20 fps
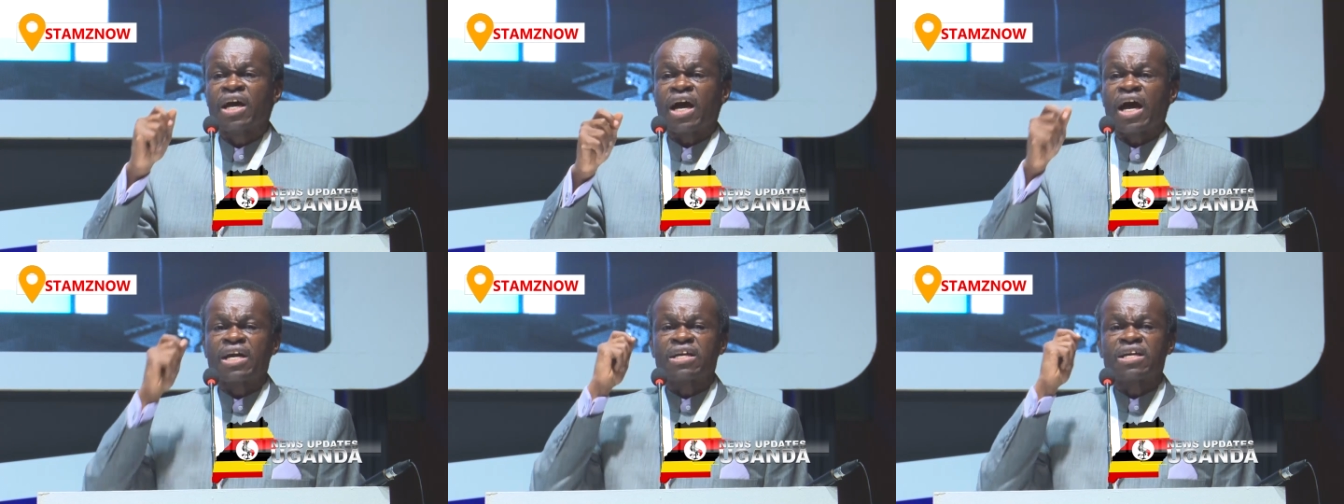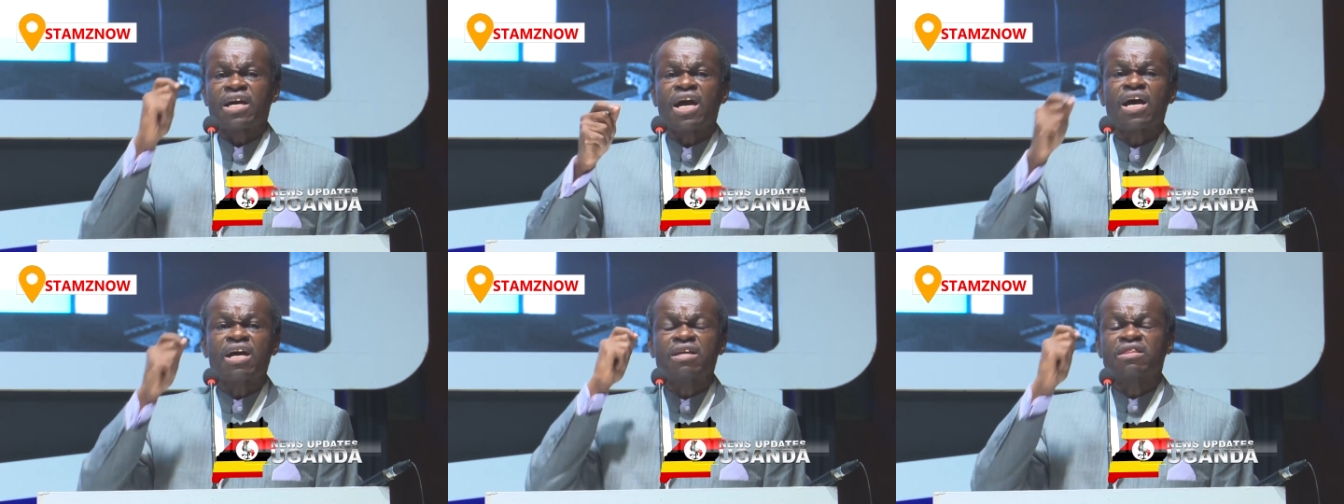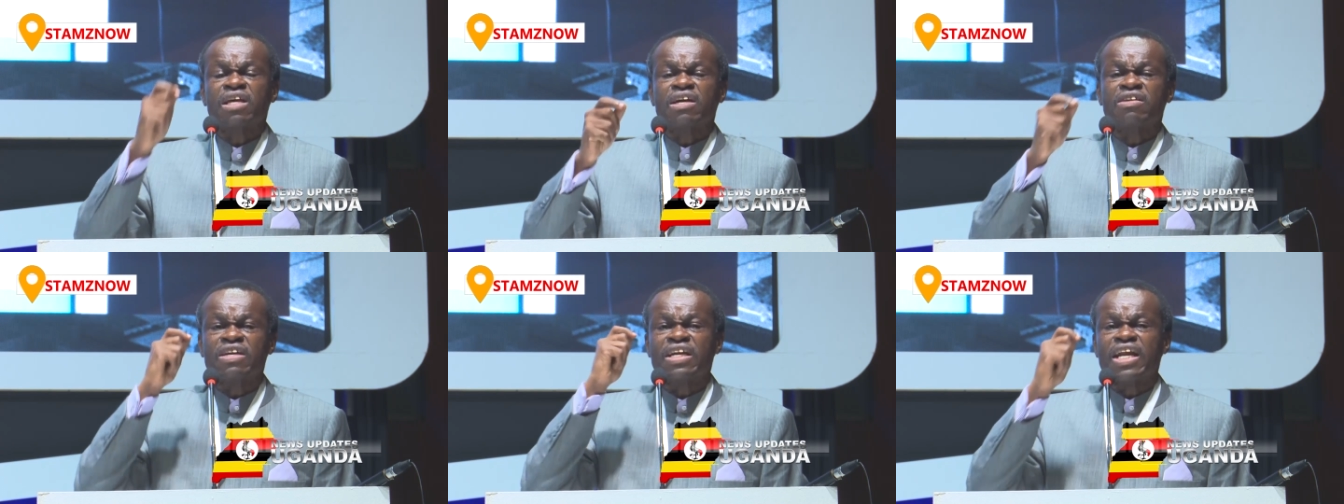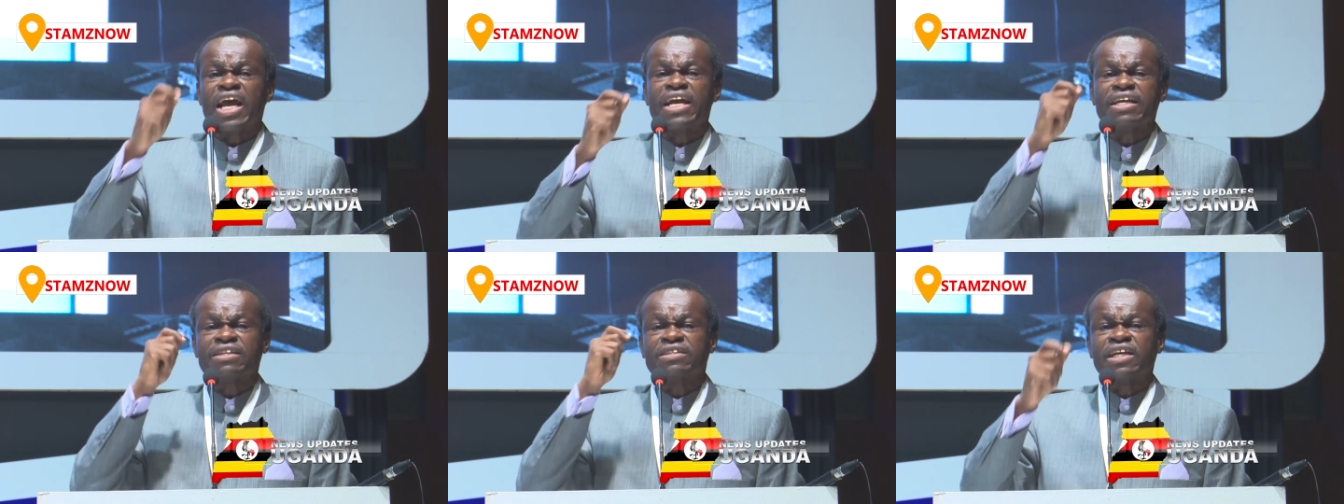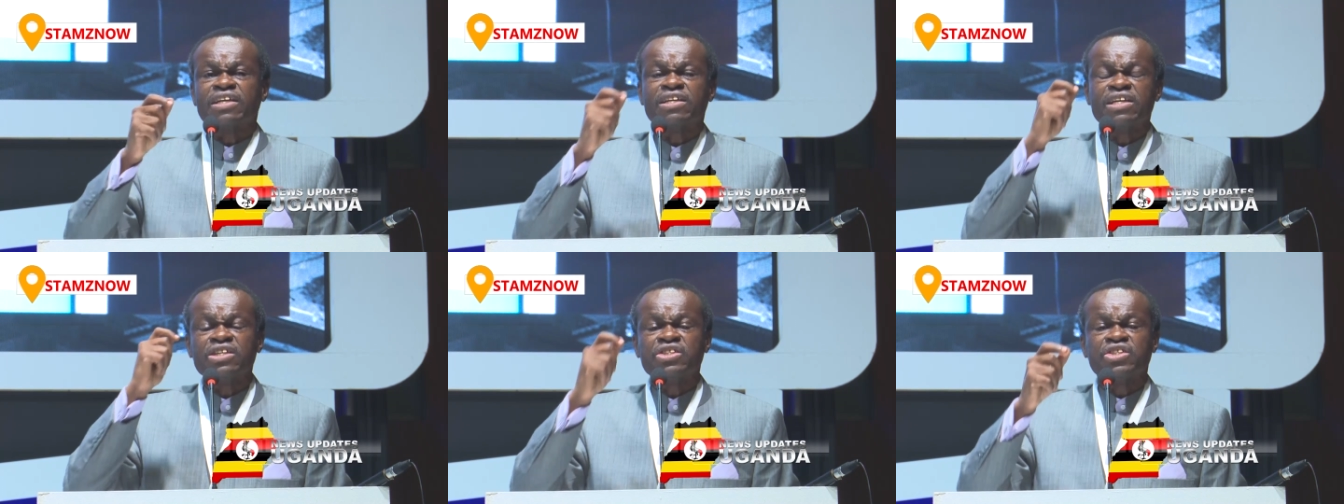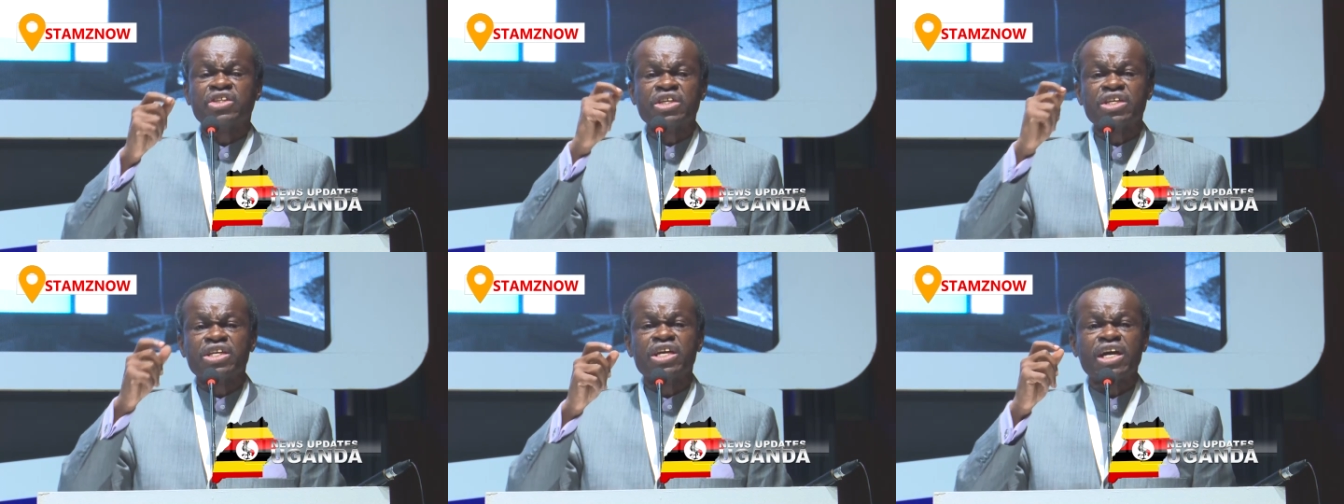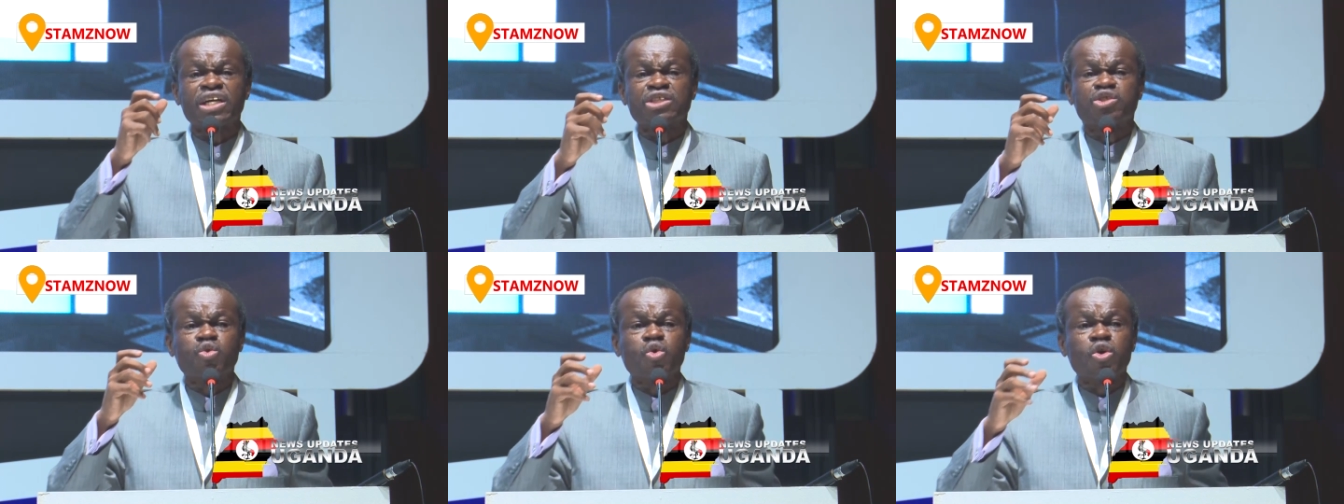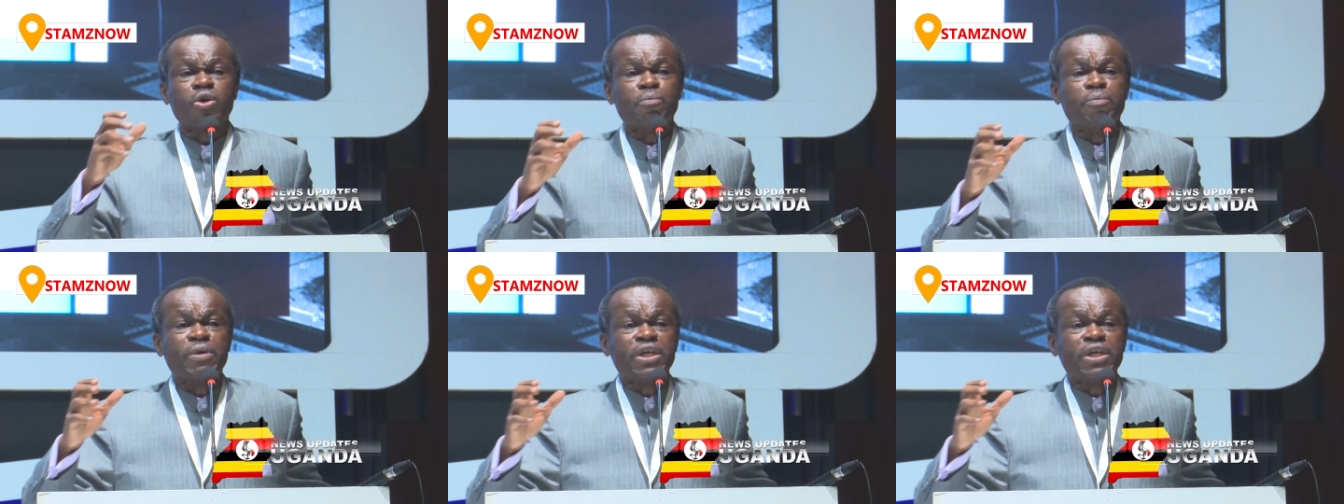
and other related engineers who would